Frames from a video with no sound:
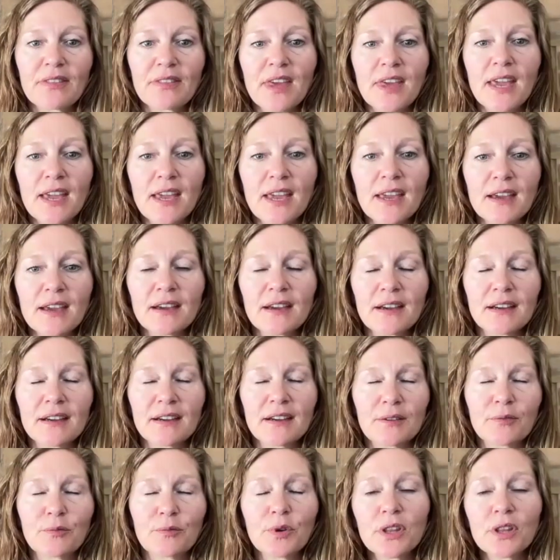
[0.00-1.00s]
they
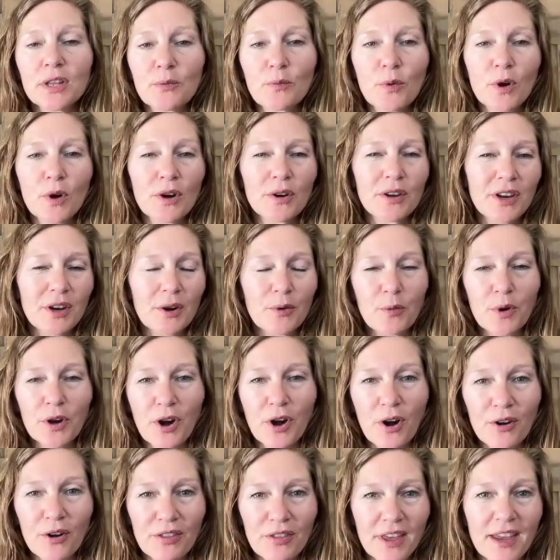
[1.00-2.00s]
really, what
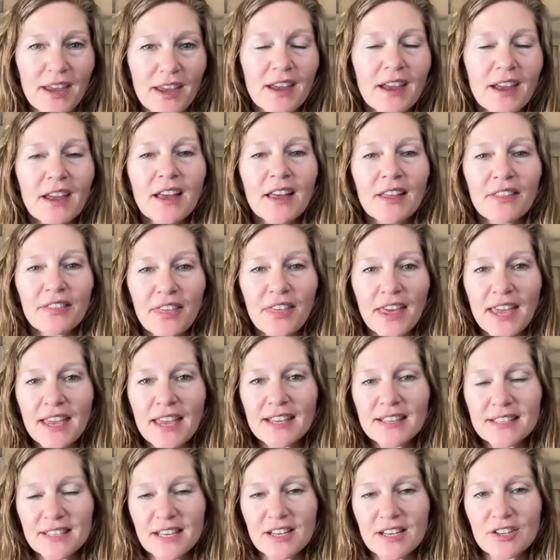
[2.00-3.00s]
are they?
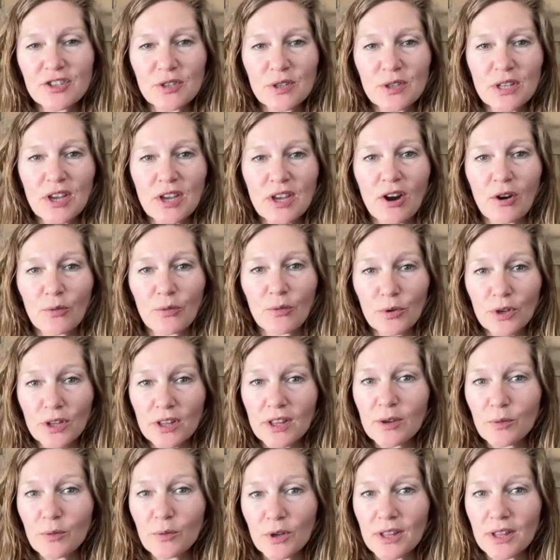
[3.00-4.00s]
They essentially are
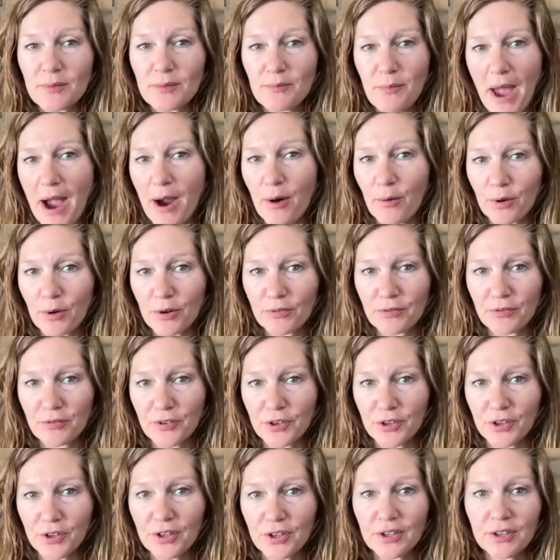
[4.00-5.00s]
really, really
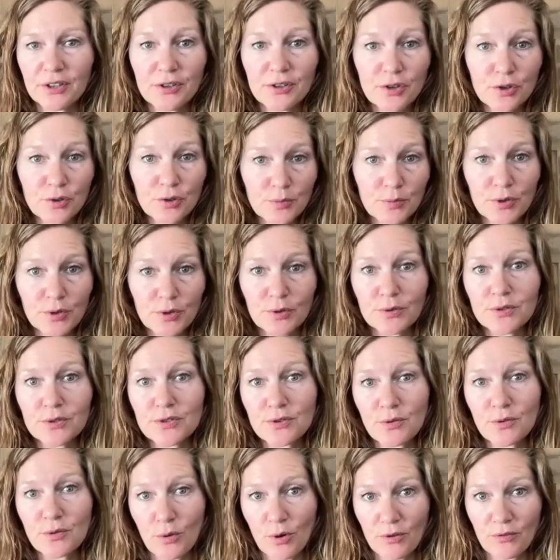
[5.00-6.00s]
powerful new
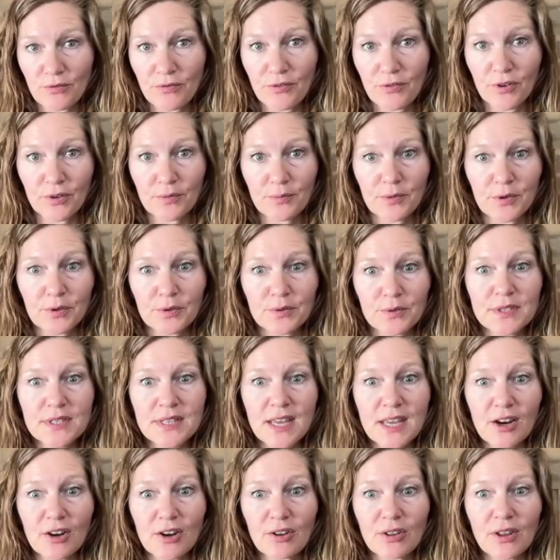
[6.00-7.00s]
moons or full moons.
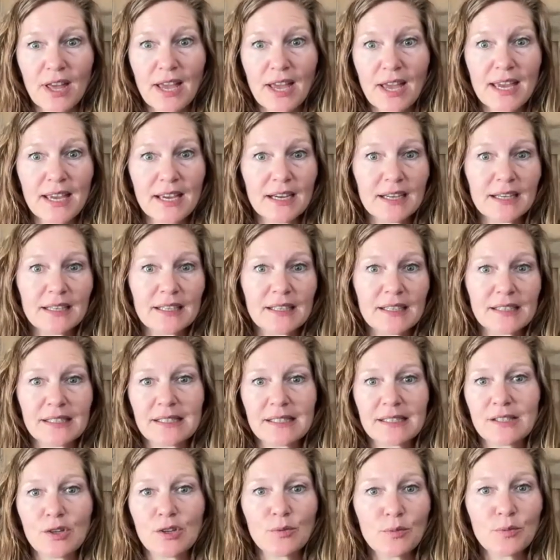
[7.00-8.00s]
They're like
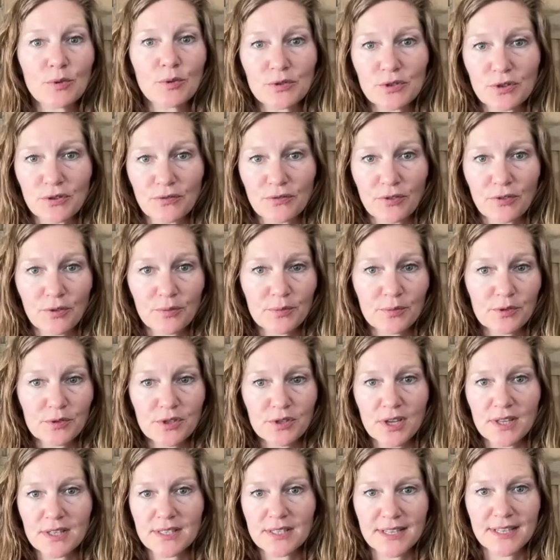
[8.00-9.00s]
new moons or full
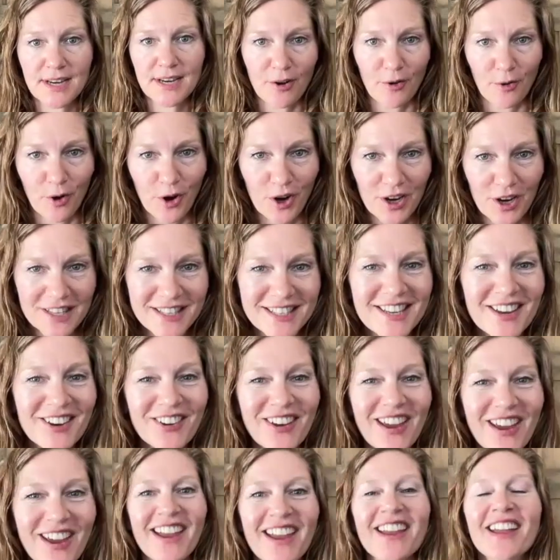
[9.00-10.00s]
moons on steroids,
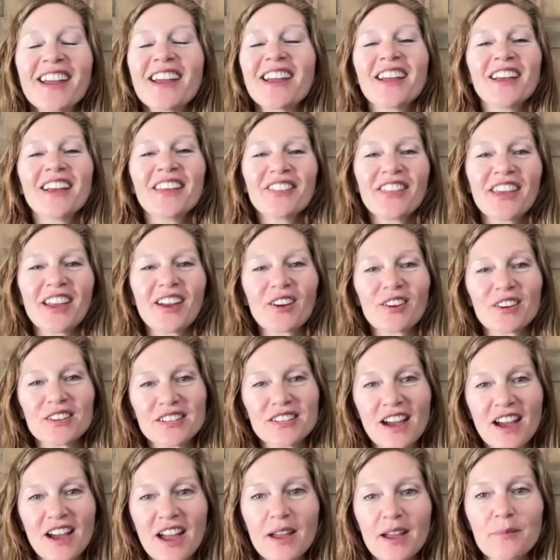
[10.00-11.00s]
okay? They are a
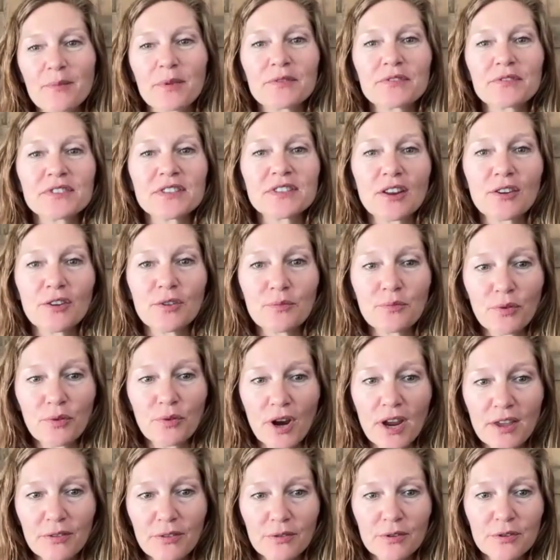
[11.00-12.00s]
time of sudden
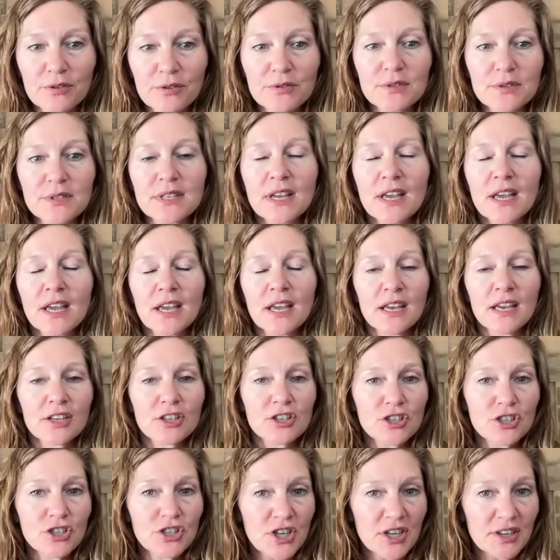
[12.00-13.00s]
breakthroughs,
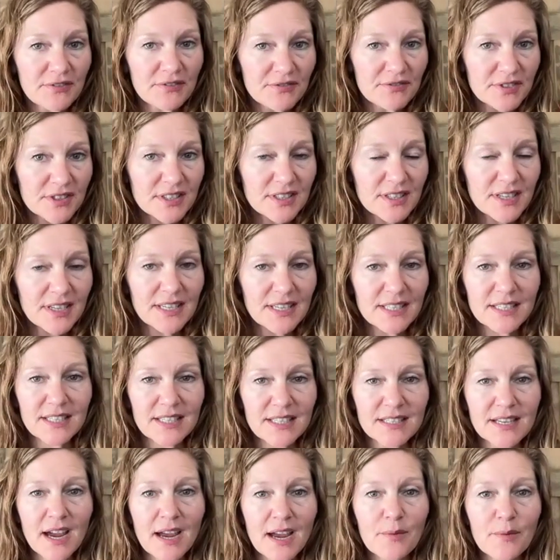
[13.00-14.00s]
shifts. It's
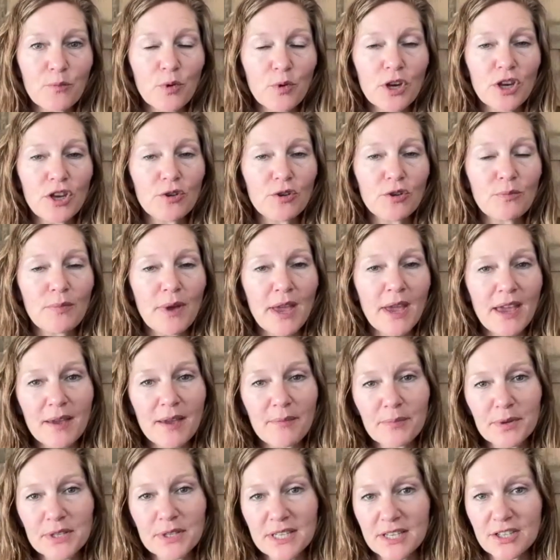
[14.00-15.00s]
a time when you may
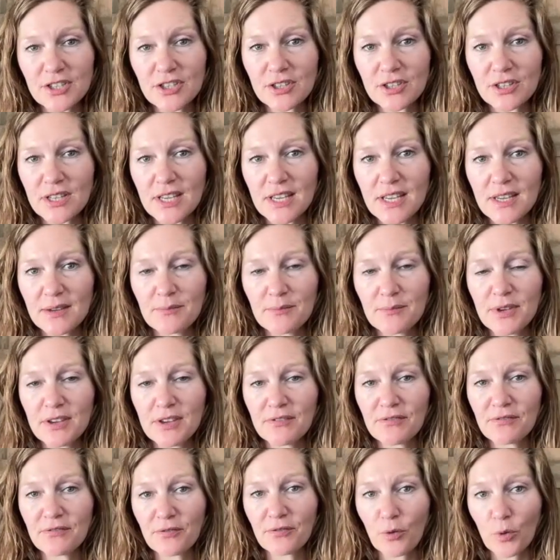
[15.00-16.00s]
potentially
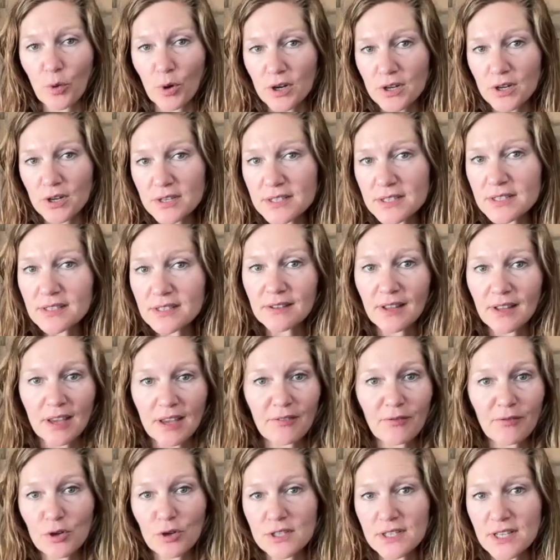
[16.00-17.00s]
be forced,
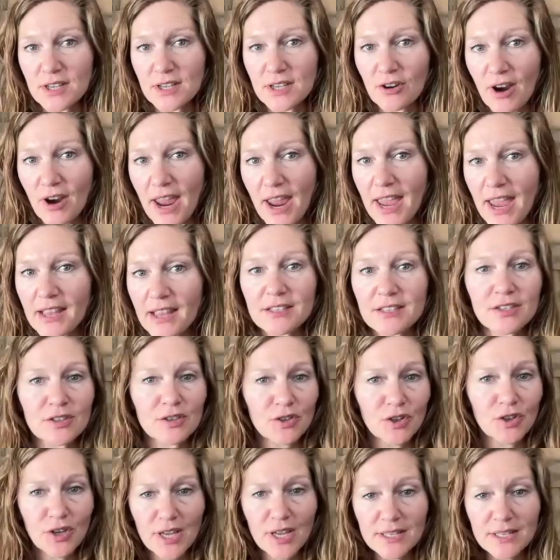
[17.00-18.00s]
like forcing your hand to
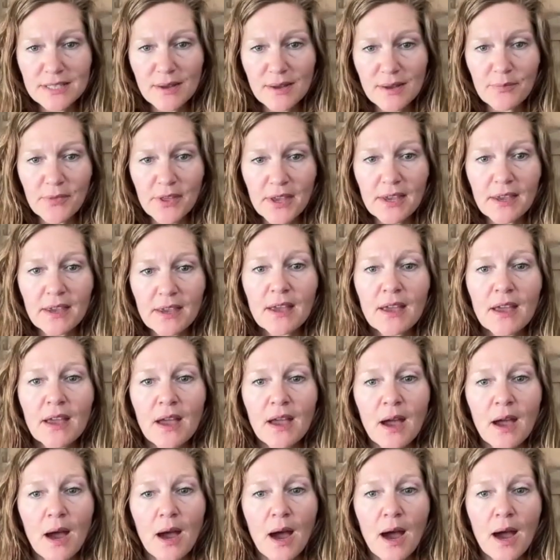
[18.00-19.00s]
look at something,
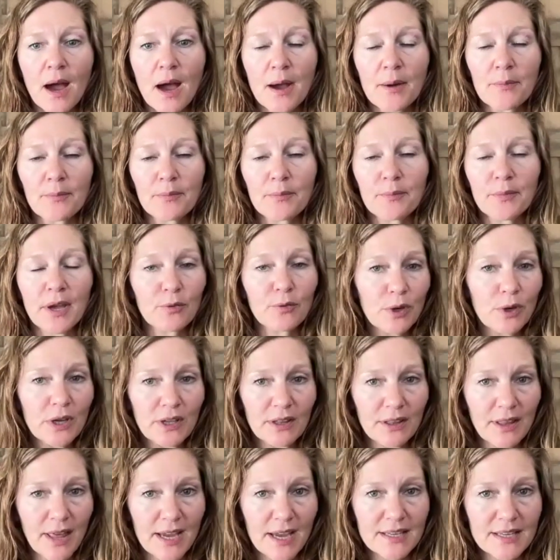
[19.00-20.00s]
and
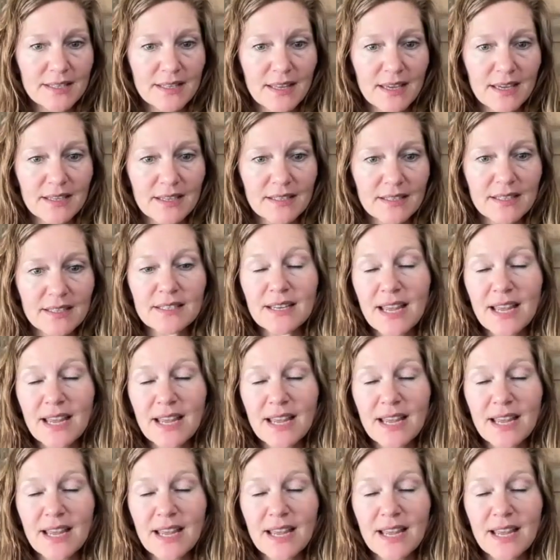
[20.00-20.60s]
realize things